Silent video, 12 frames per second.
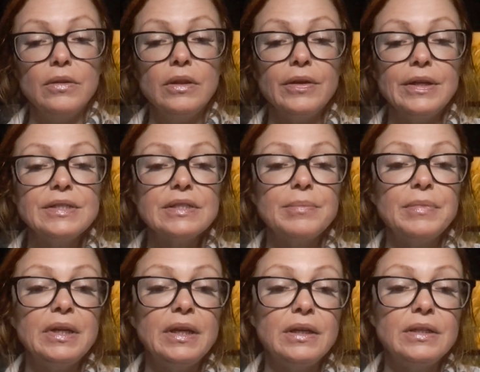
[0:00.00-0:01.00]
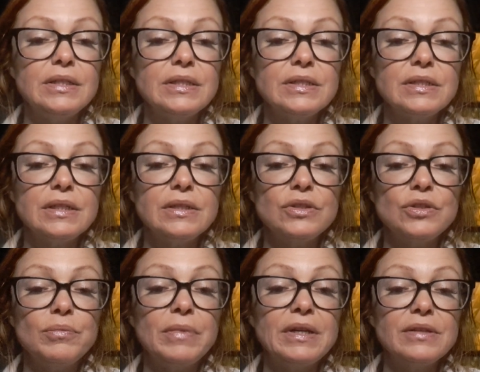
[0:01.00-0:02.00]
There is somebody at a distance
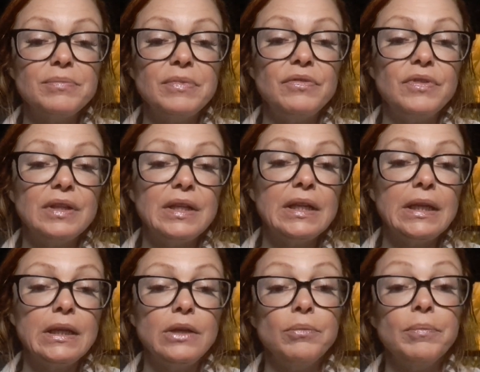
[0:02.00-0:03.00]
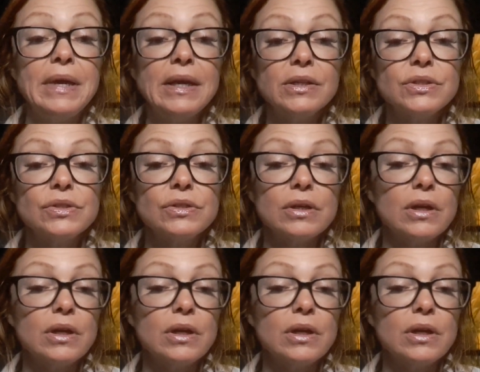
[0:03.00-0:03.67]
you might be feeling like you miss.